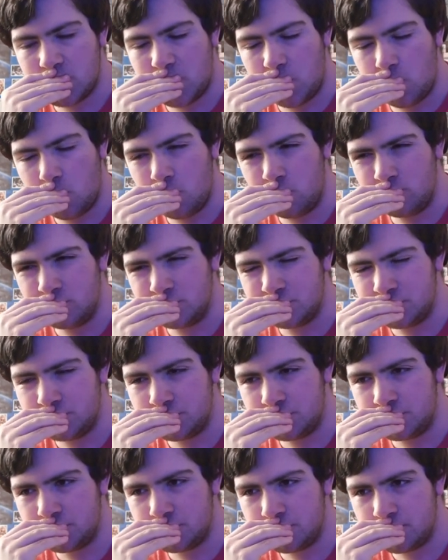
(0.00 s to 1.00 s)
what was it?
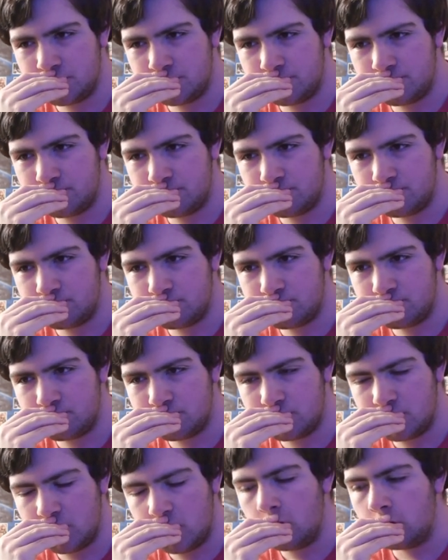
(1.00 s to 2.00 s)

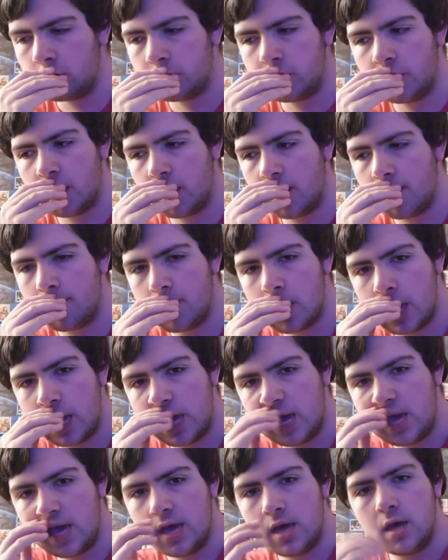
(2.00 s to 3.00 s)
Oh yeah,
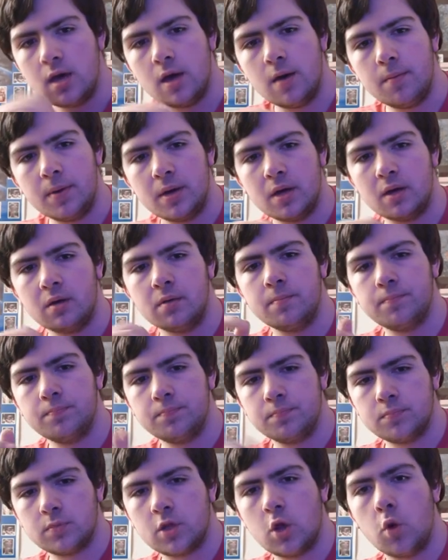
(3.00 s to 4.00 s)
about
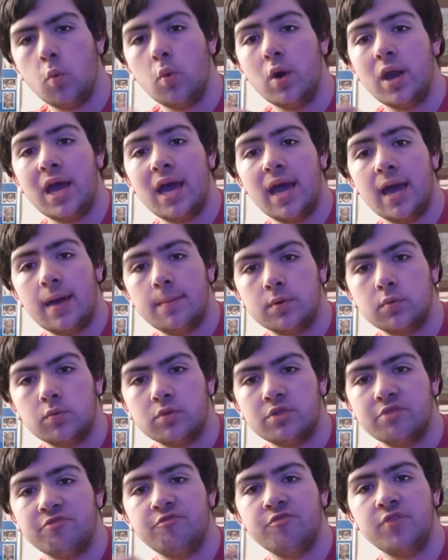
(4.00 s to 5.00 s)
what happened with
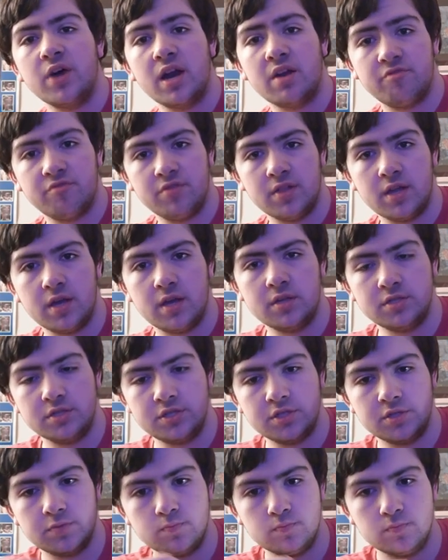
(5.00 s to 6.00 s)
the
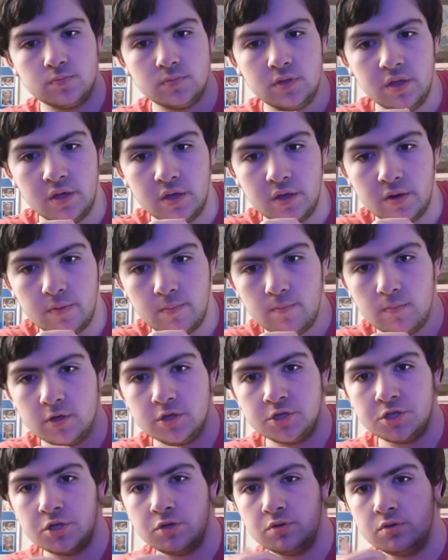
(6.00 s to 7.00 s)
Fireflies. That
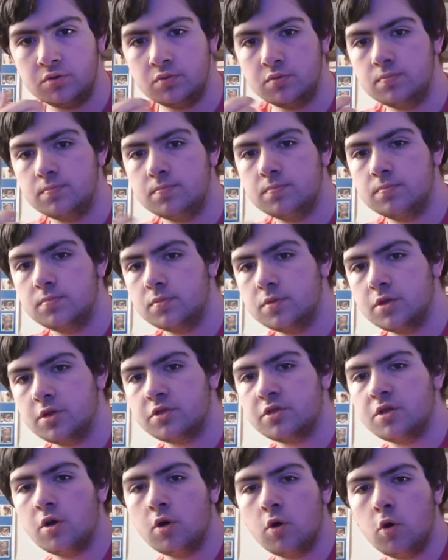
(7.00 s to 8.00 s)

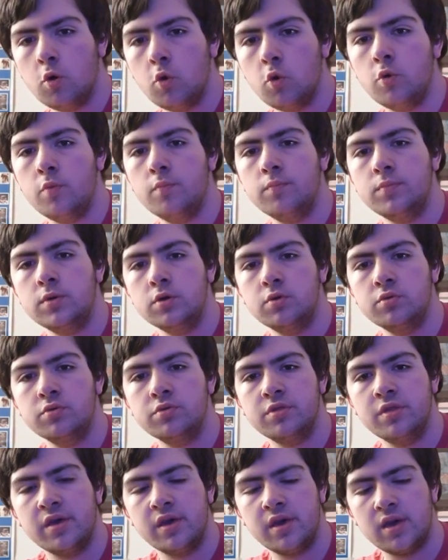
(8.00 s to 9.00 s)
the whole immune
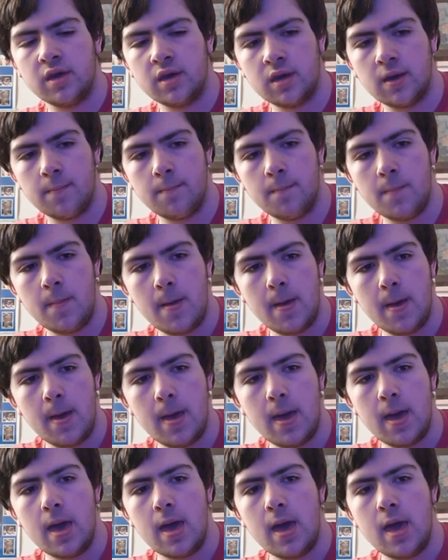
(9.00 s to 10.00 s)
thing,
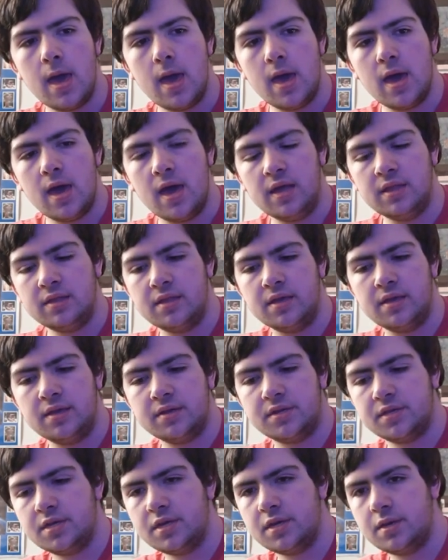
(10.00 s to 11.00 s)
and
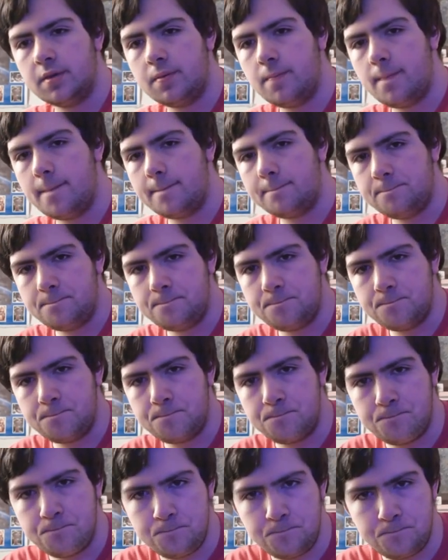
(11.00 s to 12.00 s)
that
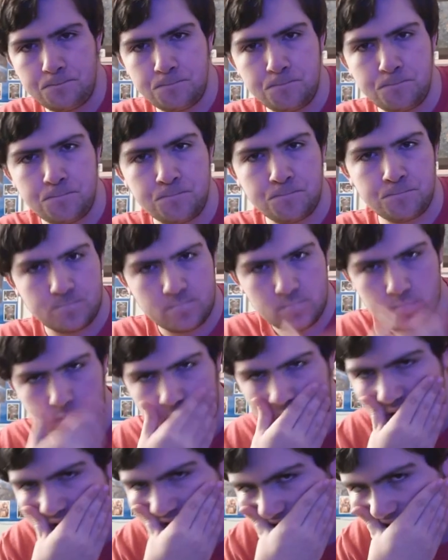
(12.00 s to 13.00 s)
the
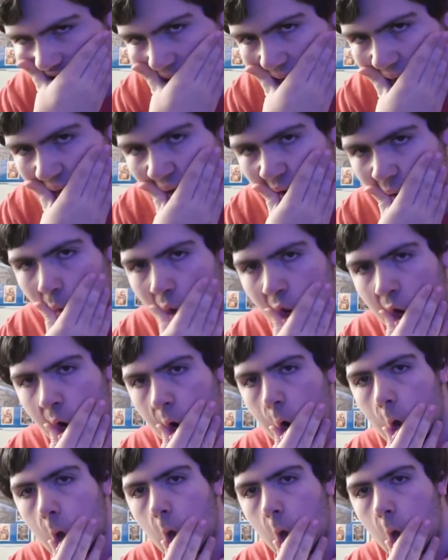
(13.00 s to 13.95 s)
thing where,